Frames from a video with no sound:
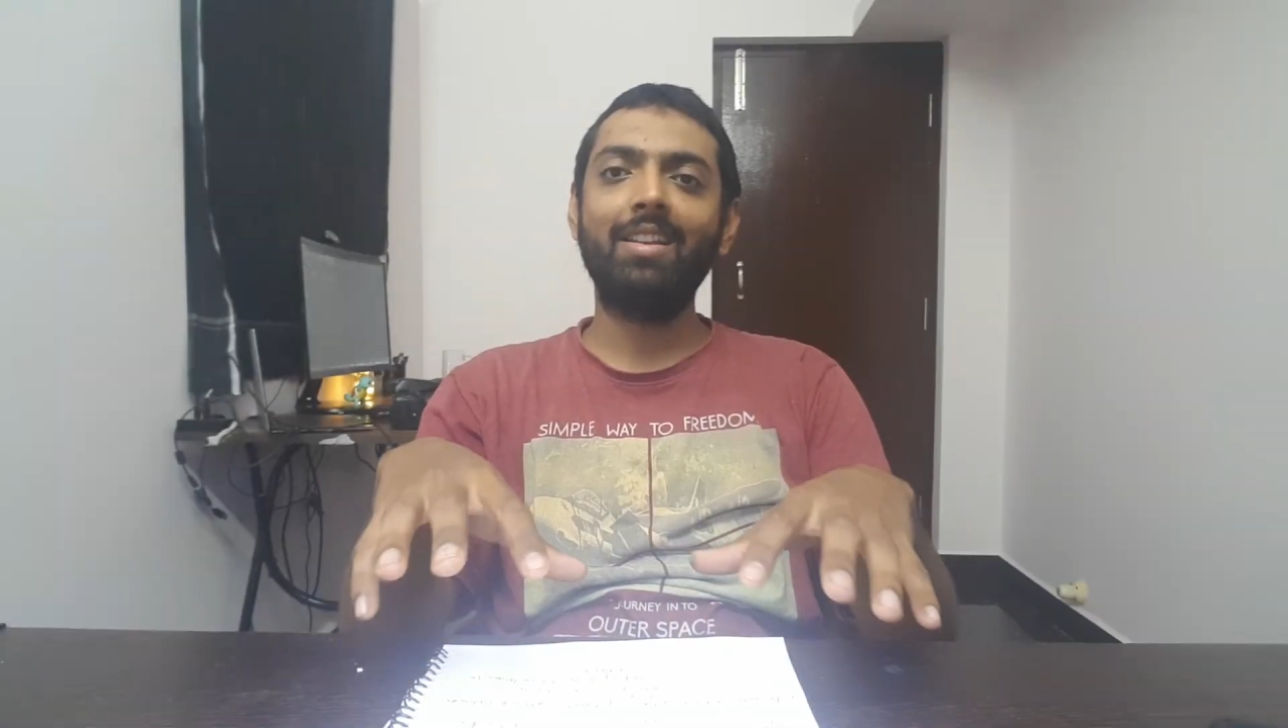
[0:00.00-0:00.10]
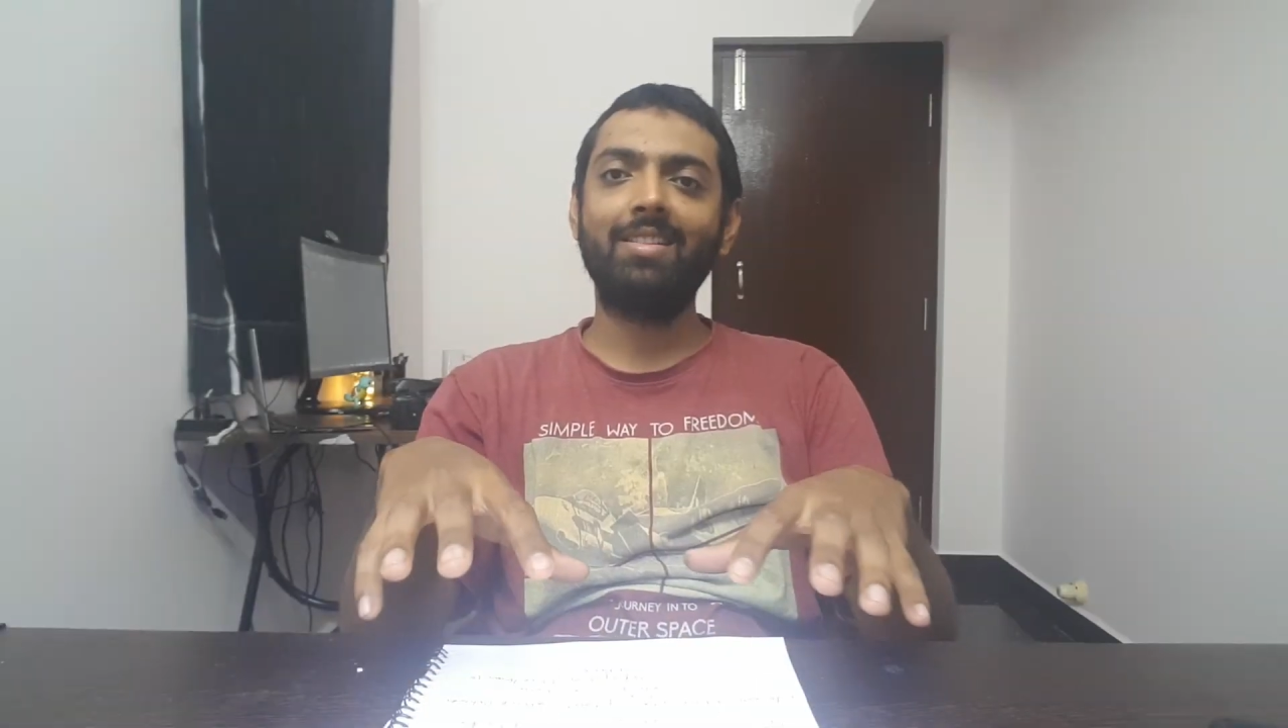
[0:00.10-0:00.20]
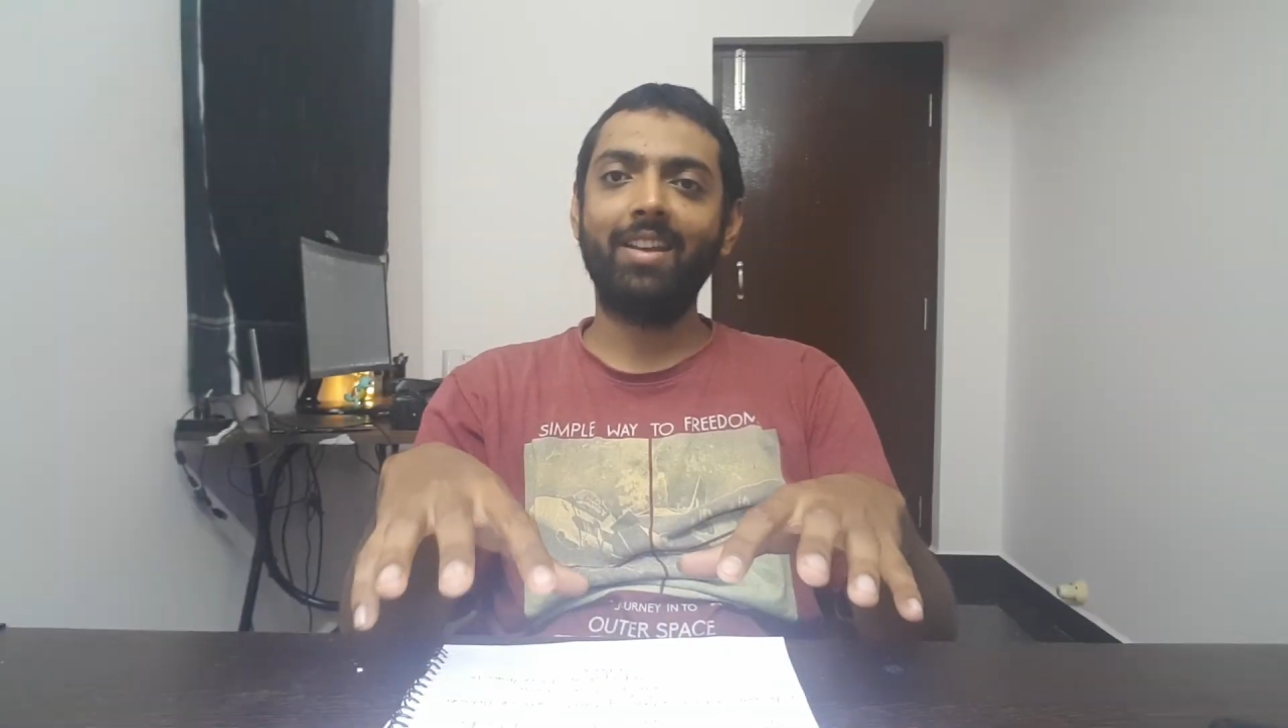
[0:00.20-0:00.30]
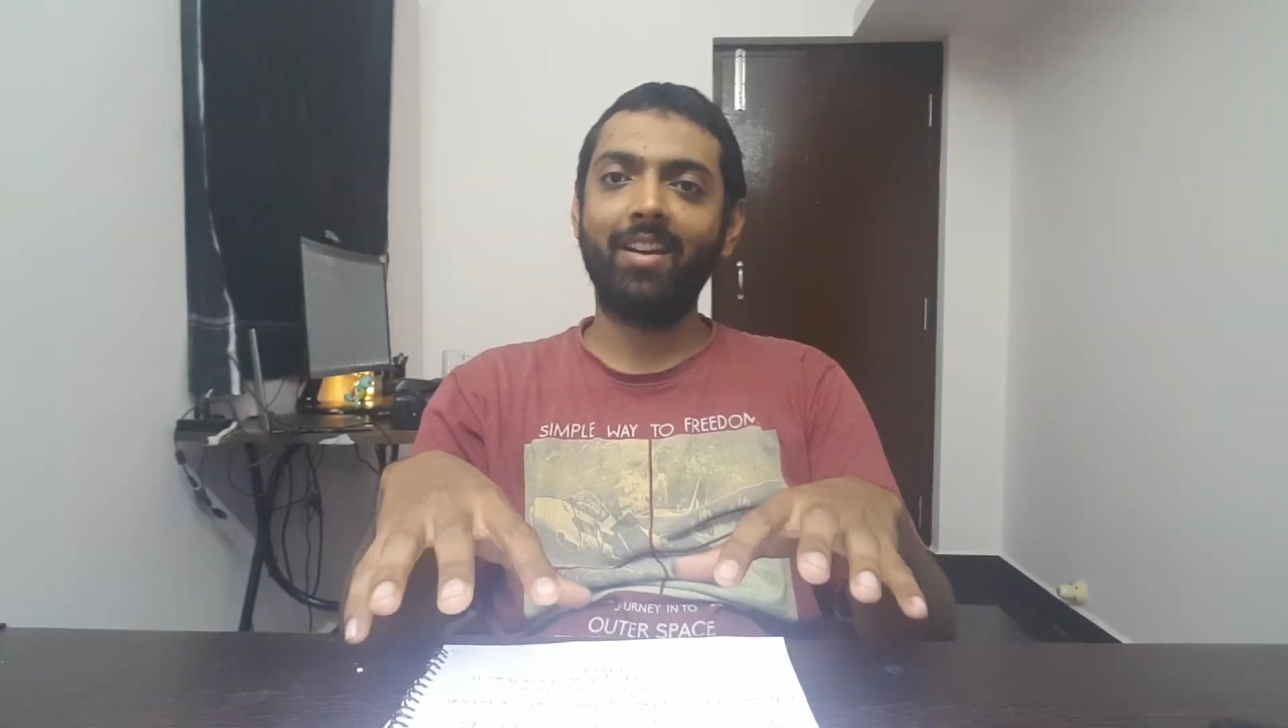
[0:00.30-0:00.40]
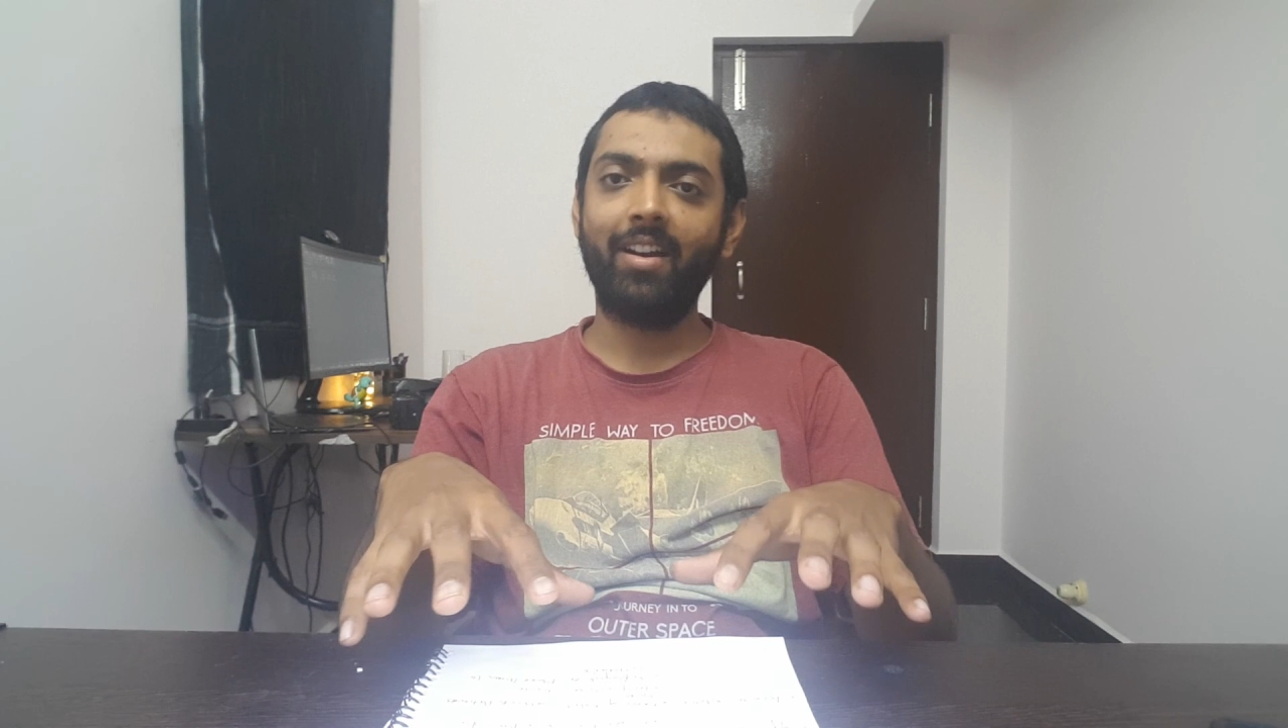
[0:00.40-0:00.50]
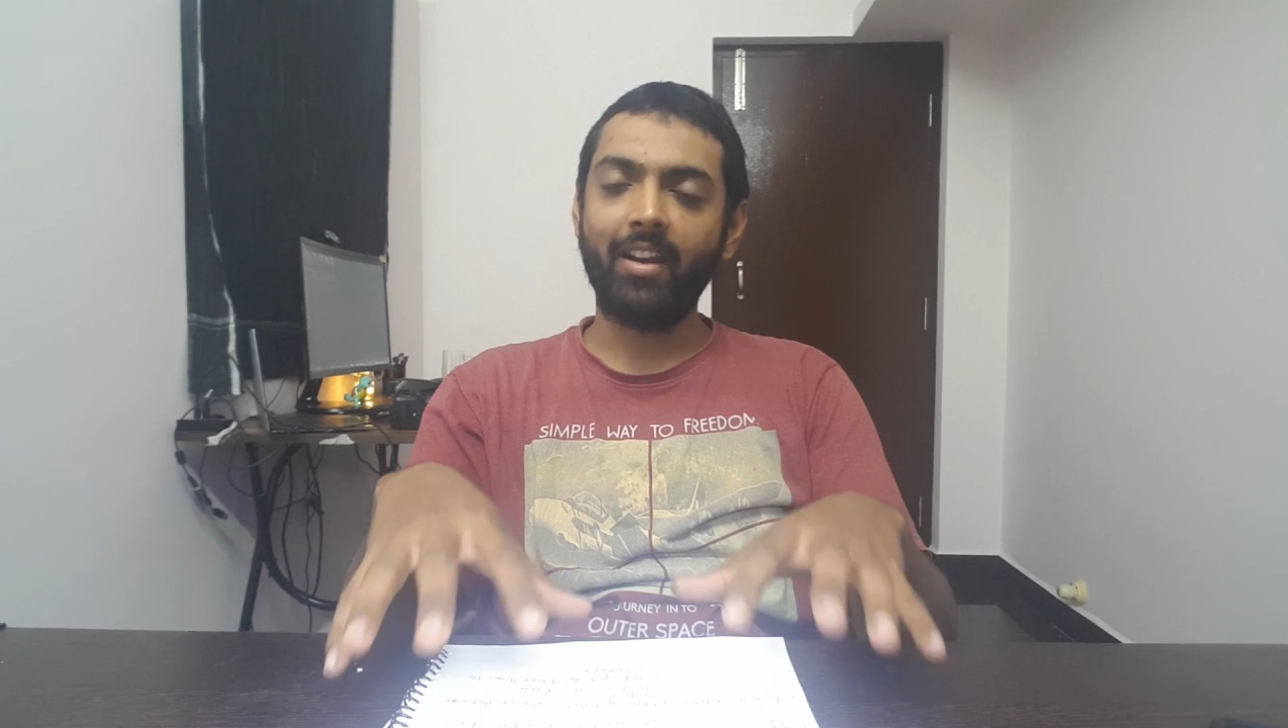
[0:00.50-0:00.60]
is Serena